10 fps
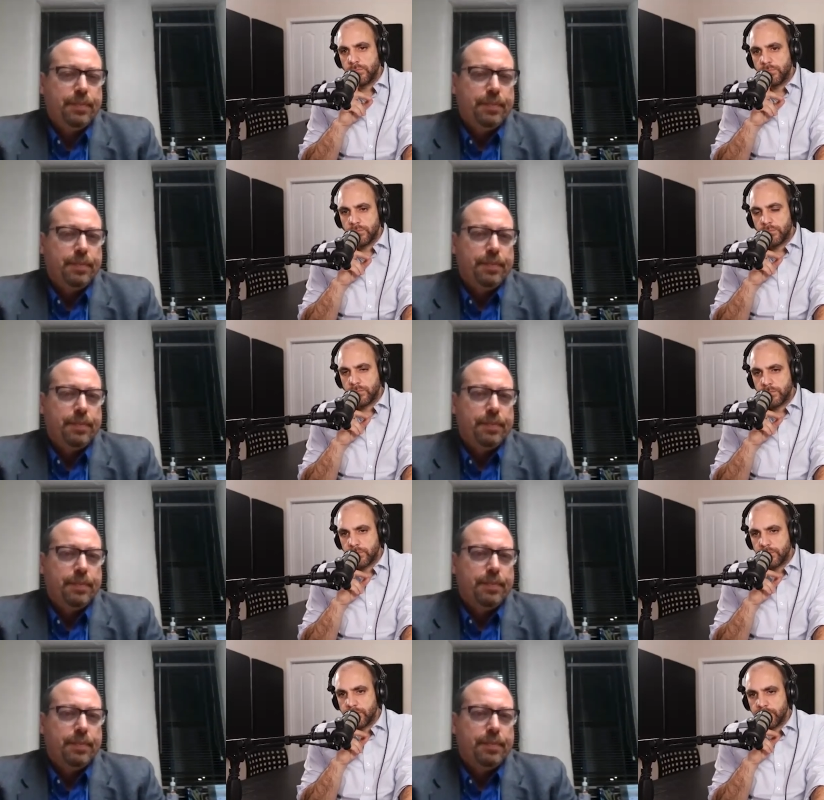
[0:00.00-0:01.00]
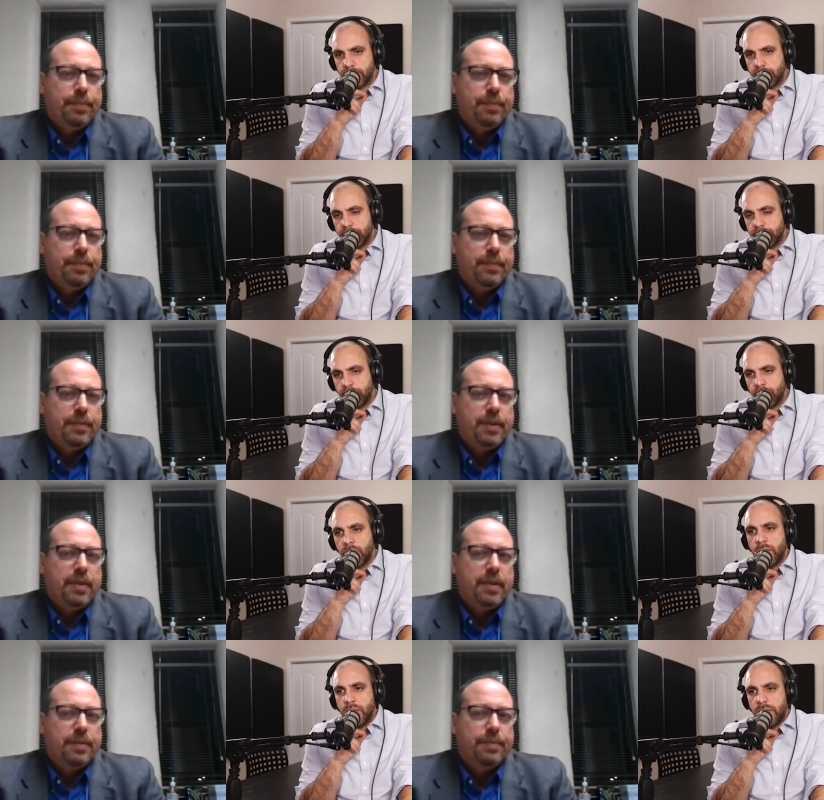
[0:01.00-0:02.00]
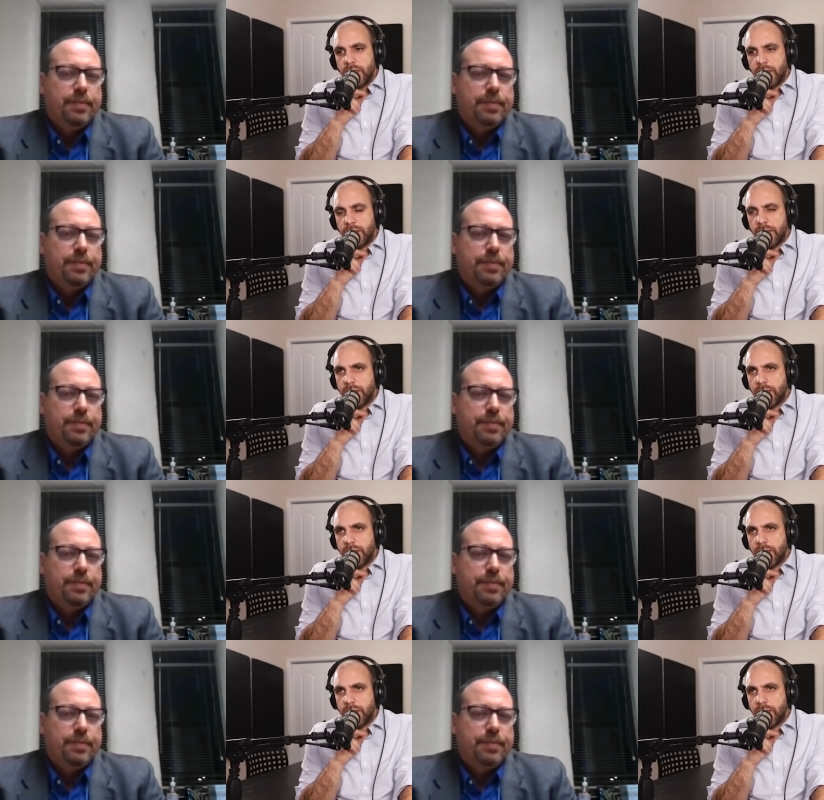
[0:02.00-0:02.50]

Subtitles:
No one is speaking in this clip.